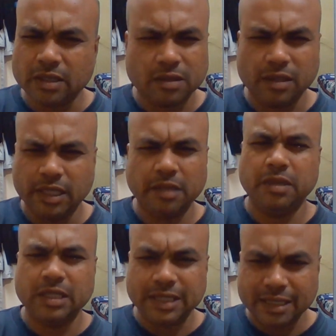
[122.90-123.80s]
or 30
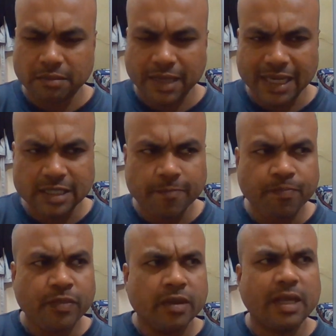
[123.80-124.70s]
minutes at the max.
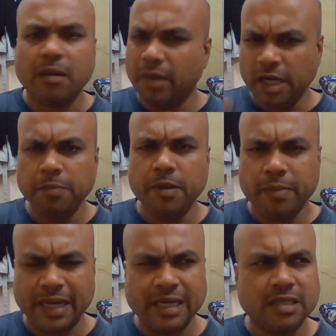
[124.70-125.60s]
There are multiple
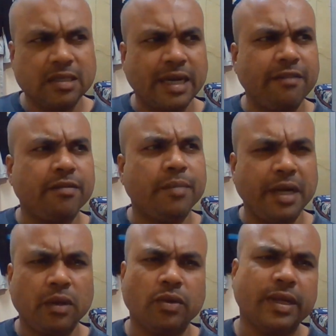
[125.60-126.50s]
brands, right from
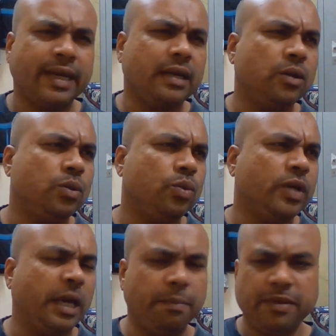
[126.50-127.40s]
Microtech to
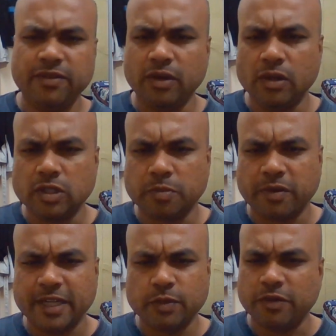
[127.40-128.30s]
APC also
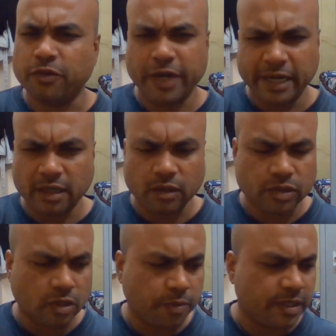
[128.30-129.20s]
provides one for
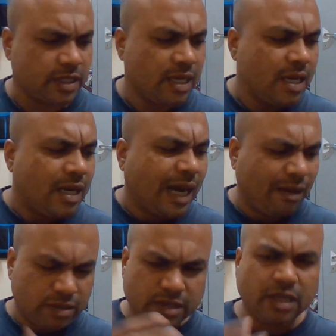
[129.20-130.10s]
8,000 rupees. I
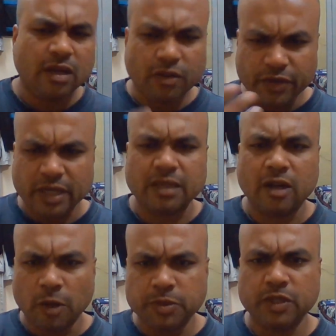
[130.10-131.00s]
was thinking of another
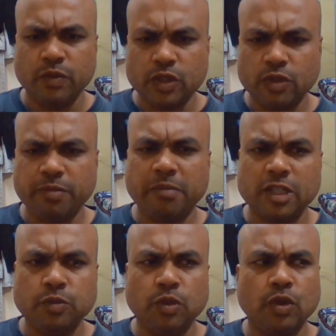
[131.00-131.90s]
option which could be
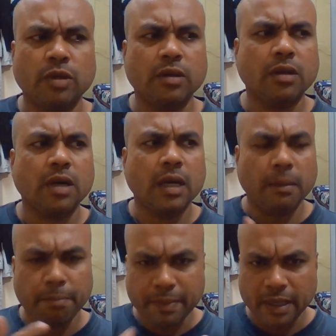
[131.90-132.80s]
much more
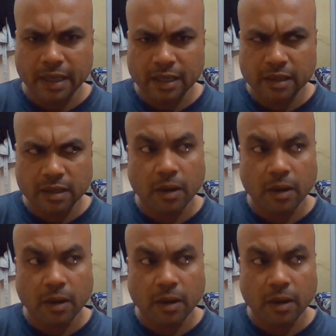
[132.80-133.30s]
compact,